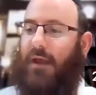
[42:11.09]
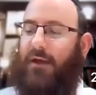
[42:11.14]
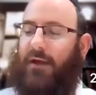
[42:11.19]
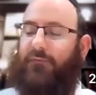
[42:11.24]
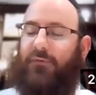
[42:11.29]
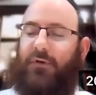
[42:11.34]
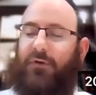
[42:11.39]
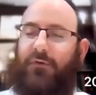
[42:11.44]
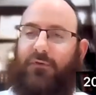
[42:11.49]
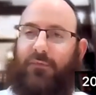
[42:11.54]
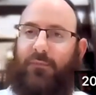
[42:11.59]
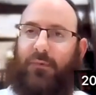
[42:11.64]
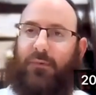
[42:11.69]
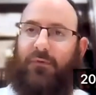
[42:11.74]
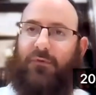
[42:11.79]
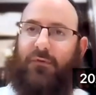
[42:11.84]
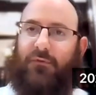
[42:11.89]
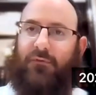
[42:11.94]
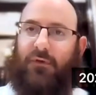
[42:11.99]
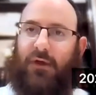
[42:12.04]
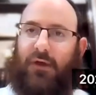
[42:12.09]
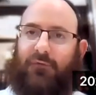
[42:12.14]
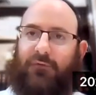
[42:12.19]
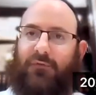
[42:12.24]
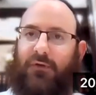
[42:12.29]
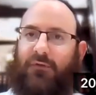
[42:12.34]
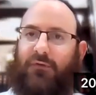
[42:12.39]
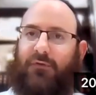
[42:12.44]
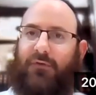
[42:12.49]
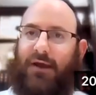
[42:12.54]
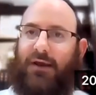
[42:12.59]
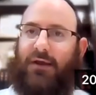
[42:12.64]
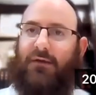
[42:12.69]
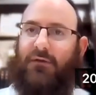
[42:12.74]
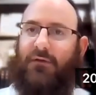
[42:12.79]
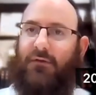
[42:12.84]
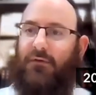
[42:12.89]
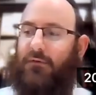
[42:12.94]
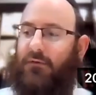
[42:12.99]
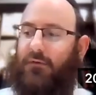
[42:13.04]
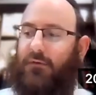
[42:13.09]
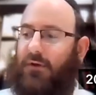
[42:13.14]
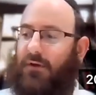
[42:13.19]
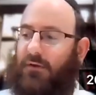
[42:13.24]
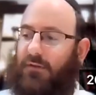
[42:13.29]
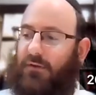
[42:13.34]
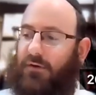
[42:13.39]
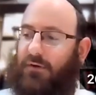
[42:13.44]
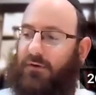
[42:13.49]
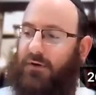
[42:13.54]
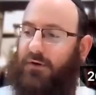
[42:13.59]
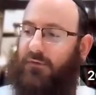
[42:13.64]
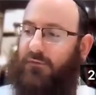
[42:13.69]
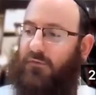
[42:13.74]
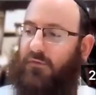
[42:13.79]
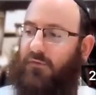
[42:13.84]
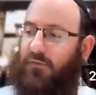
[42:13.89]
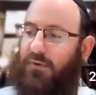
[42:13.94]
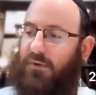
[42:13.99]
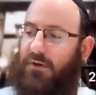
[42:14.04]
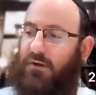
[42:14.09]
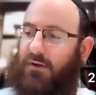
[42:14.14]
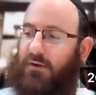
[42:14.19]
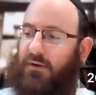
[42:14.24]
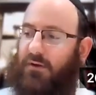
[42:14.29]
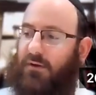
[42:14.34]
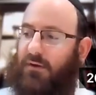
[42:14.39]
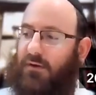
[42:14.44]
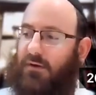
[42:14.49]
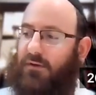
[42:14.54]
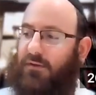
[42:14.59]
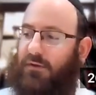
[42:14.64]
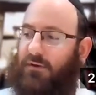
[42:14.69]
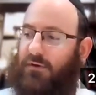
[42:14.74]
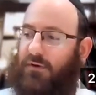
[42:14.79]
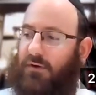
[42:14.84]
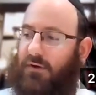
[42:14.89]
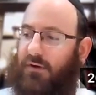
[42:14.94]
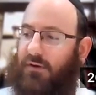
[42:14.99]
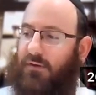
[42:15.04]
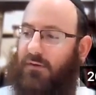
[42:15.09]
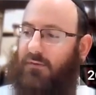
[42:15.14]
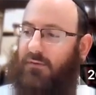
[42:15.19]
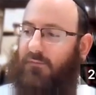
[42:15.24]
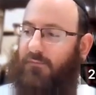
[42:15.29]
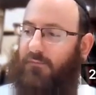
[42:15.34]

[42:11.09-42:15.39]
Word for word: Every specific, every second, there needs to be there.